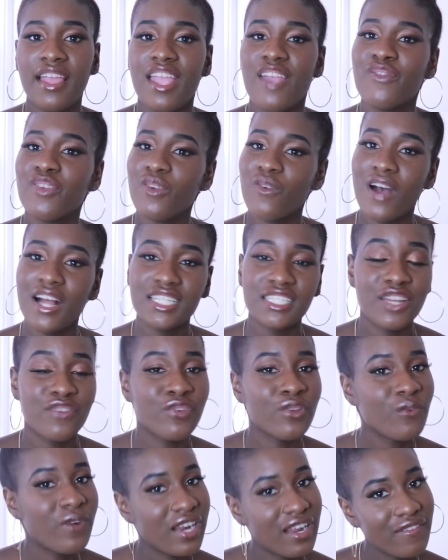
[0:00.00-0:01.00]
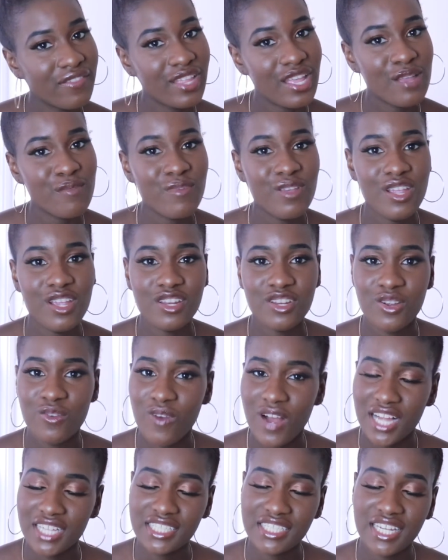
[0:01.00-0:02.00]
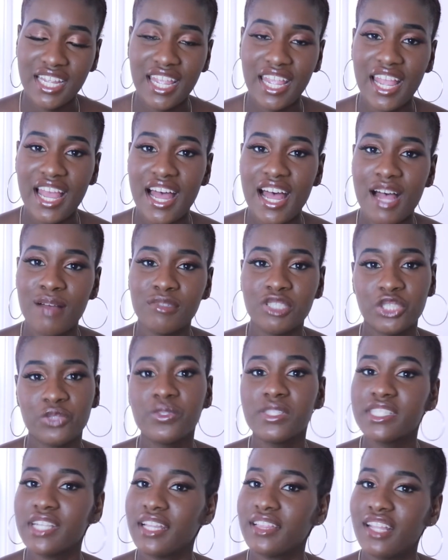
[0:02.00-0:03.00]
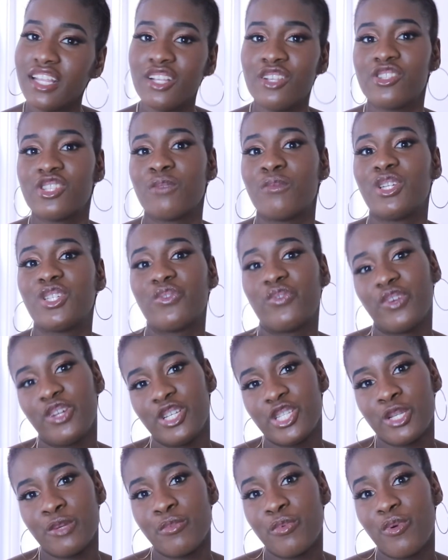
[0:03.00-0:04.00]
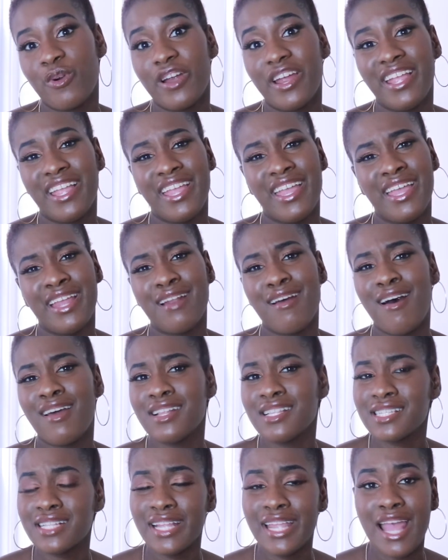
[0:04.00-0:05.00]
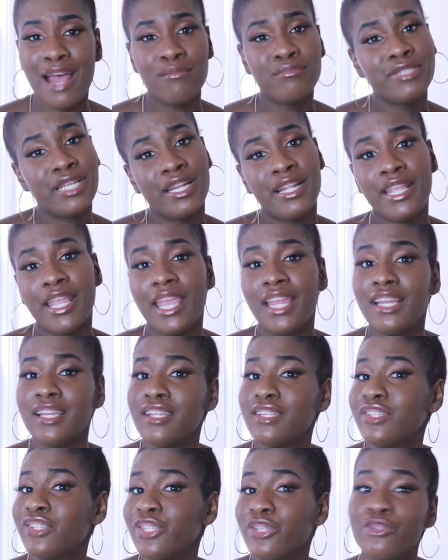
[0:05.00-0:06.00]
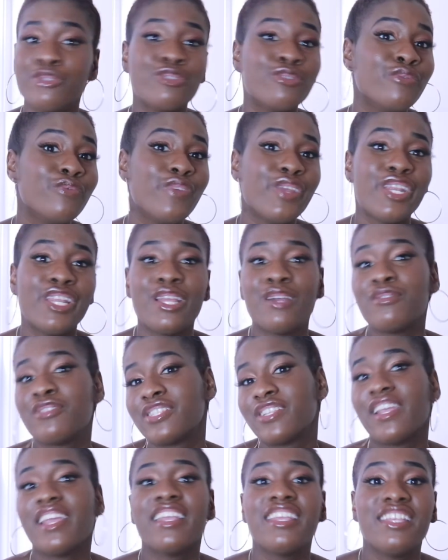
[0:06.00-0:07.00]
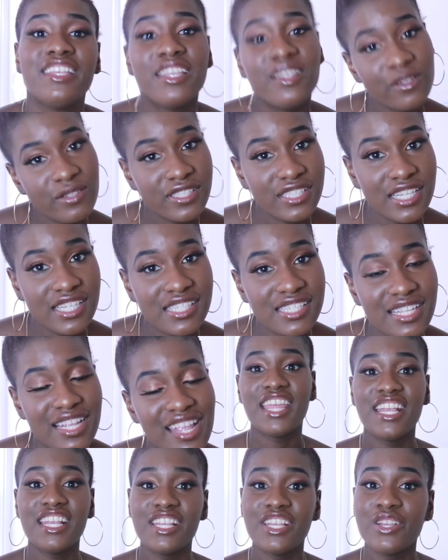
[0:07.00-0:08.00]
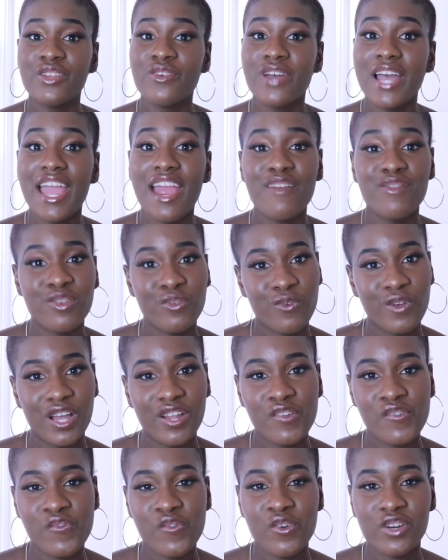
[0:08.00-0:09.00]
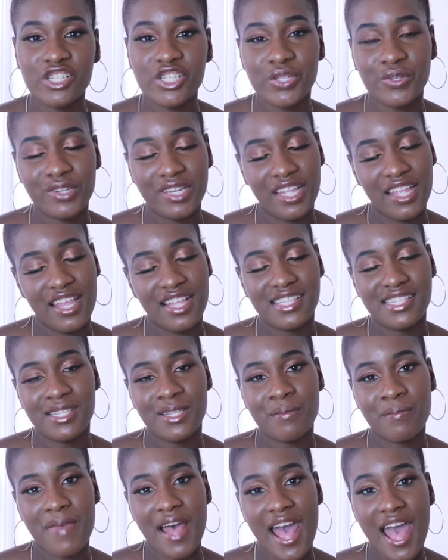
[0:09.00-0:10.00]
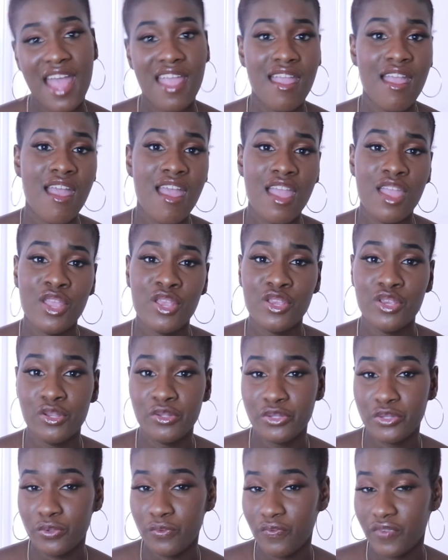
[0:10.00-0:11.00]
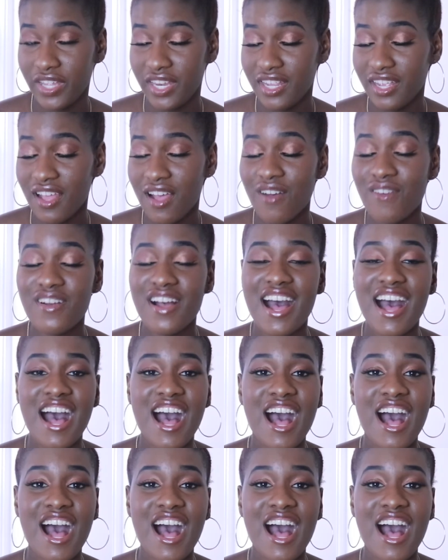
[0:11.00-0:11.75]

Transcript: if you're one of them and you're watching, I just want to say thank you so much for your support. And honestly, I'm dedicating this YouTube video to you, sissy. Thank you everyone for tuning into my YouTube video.